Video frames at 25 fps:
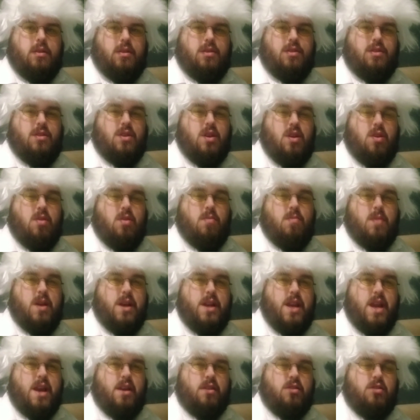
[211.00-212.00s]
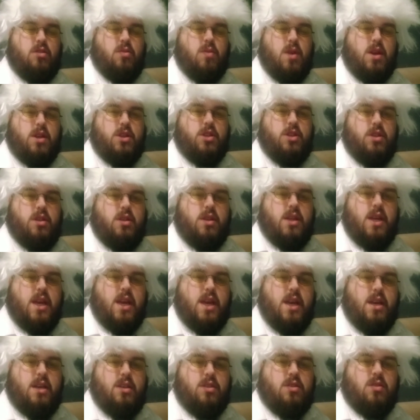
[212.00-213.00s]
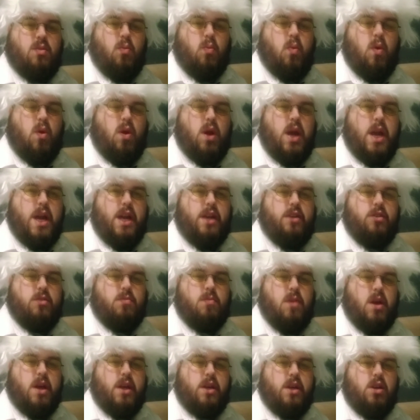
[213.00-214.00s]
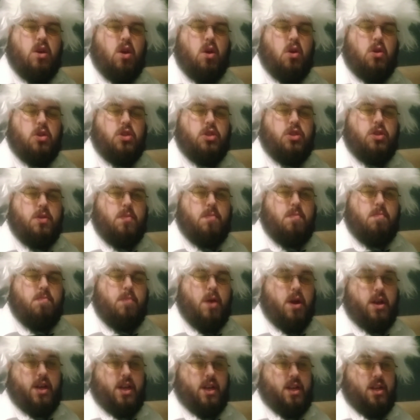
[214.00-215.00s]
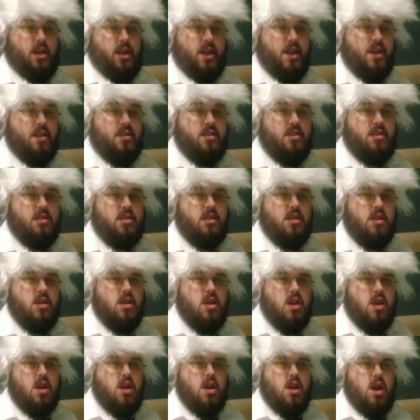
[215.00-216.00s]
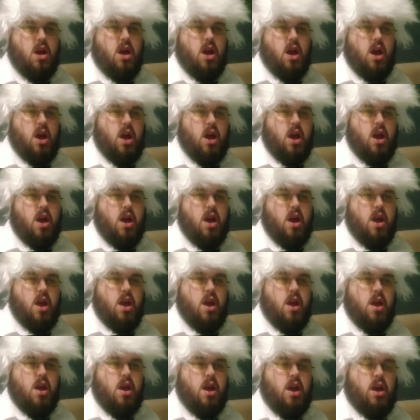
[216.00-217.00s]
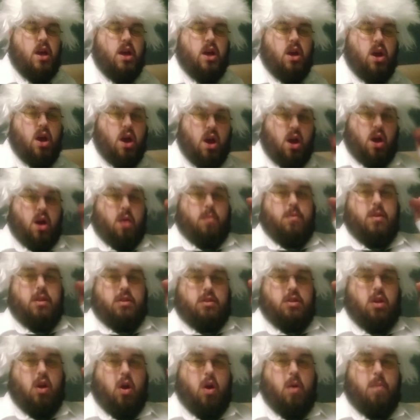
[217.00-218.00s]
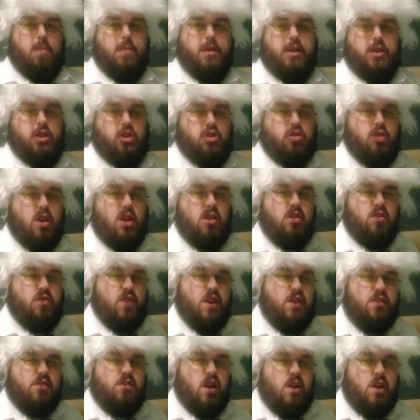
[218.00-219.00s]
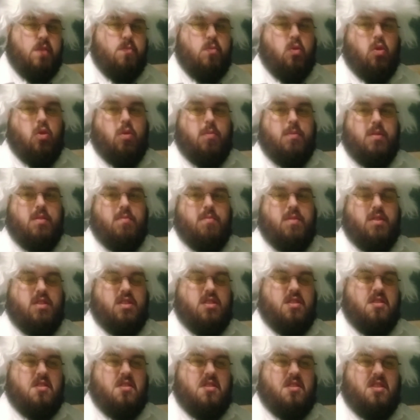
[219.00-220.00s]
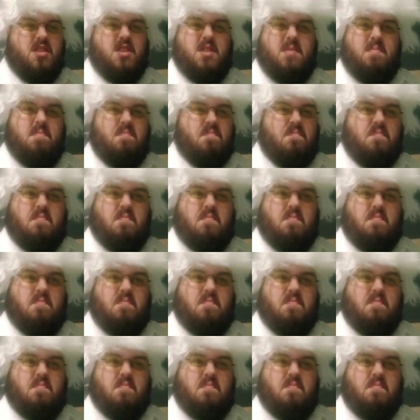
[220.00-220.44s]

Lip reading: So my next question is, what is my costume bucket list? Up the top is Transvestite Mormon because...